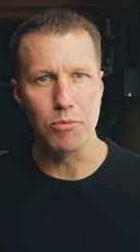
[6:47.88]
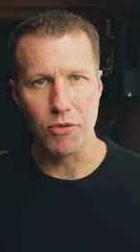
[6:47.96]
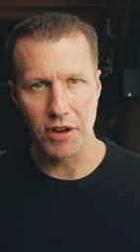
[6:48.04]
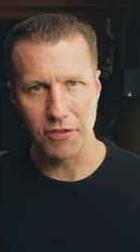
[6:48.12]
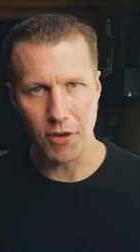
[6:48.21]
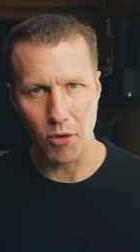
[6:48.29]

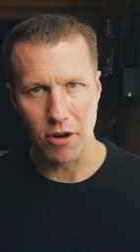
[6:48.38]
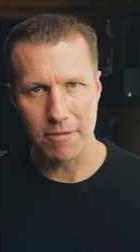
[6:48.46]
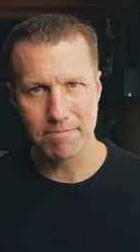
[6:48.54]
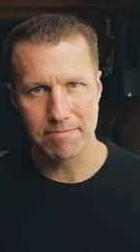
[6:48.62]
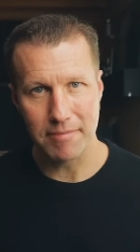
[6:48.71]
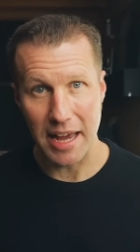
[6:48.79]
moving forward
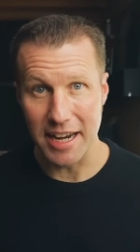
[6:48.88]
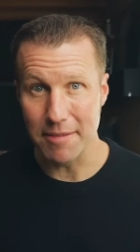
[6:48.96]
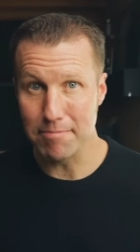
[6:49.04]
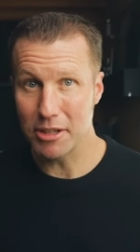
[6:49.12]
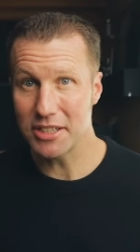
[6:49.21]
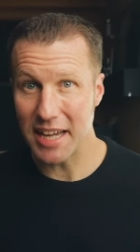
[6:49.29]
and
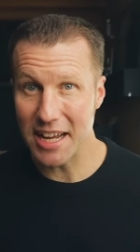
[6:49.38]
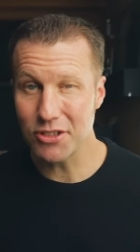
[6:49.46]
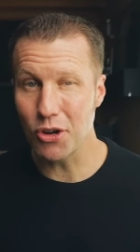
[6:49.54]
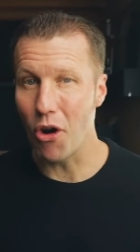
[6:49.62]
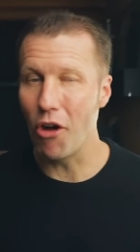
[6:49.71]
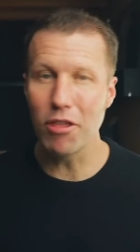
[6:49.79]
it must
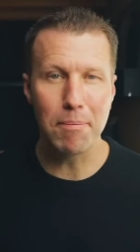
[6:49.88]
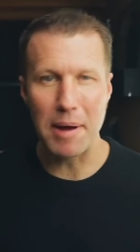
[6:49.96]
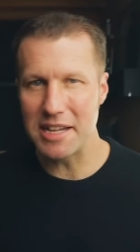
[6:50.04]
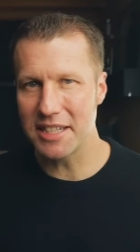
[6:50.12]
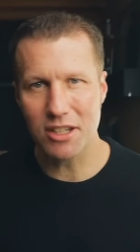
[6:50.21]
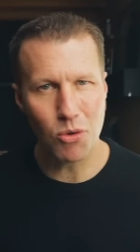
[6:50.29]
answer all the
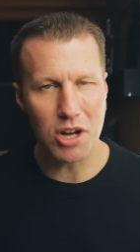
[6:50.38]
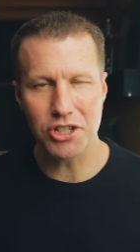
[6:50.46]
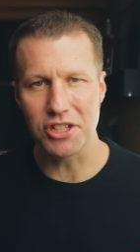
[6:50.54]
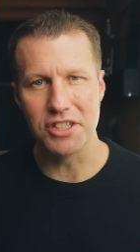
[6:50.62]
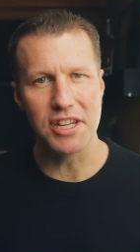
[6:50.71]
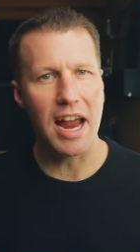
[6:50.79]
basic
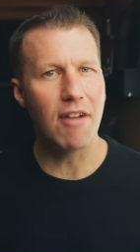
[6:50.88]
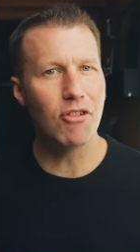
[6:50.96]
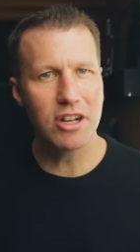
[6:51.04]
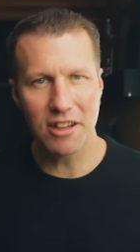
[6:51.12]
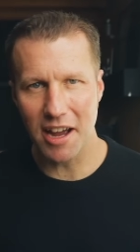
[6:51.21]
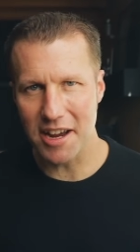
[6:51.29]
questions
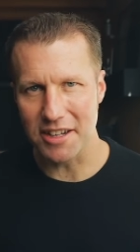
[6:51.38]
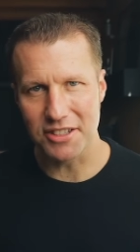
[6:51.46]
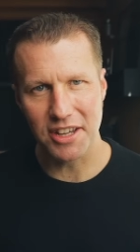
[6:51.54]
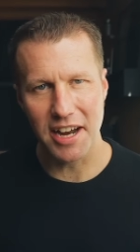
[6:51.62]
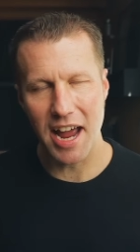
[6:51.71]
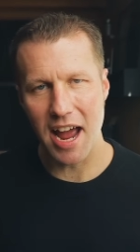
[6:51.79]
every client is
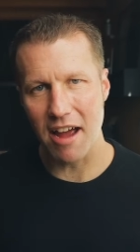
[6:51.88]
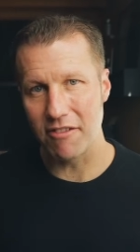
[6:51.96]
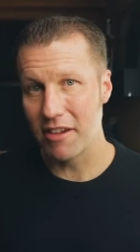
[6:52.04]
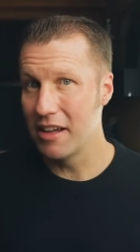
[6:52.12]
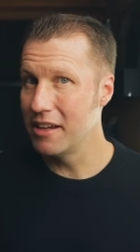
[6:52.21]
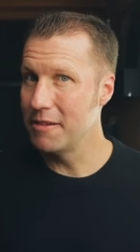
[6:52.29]
going to
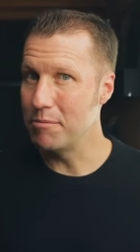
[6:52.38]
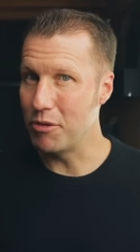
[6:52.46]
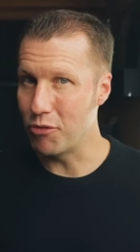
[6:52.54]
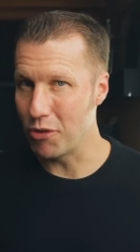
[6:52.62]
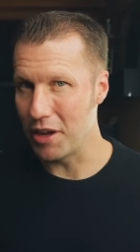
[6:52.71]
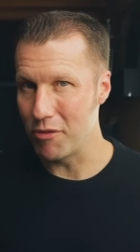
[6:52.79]
have
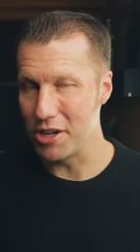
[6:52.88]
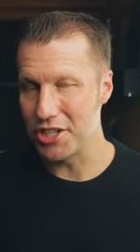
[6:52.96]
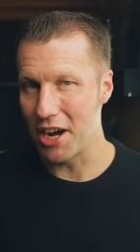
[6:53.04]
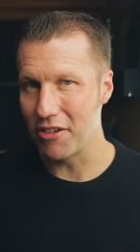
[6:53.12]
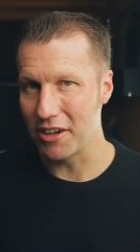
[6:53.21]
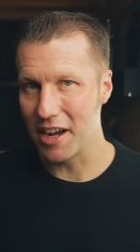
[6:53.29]
before they reach
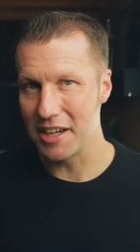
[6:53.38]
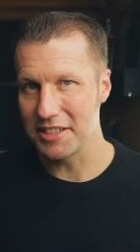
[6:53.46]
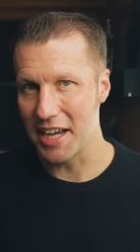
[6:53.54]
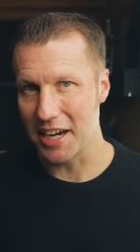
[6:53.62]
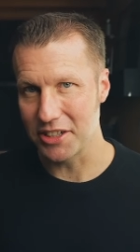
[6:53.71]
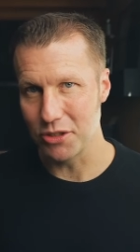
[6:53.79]
out and
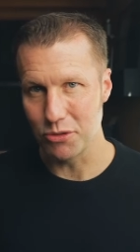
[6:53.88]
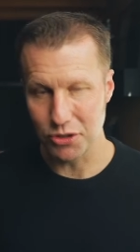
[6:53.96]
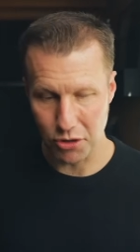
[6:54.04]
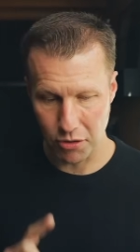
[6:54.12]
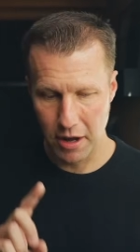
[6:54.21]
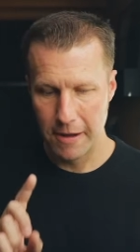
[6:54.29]
contact you.
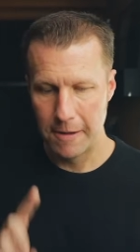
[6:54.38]
So